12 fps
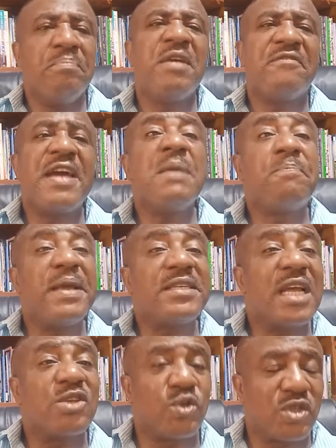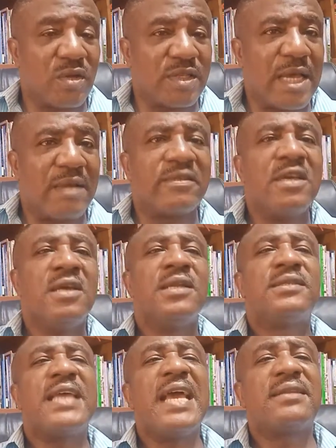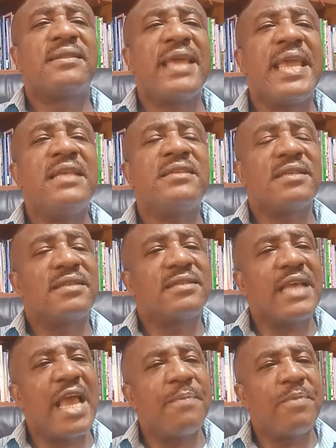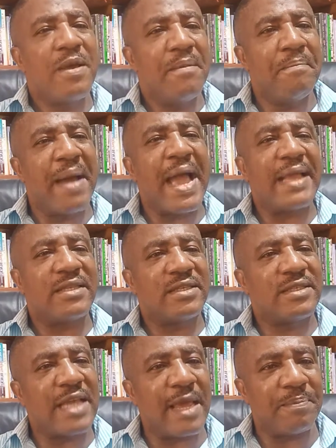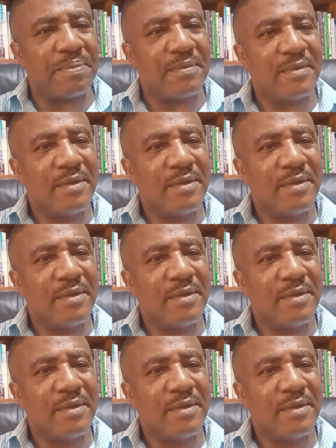Be very patient with yourself. Take things step by step.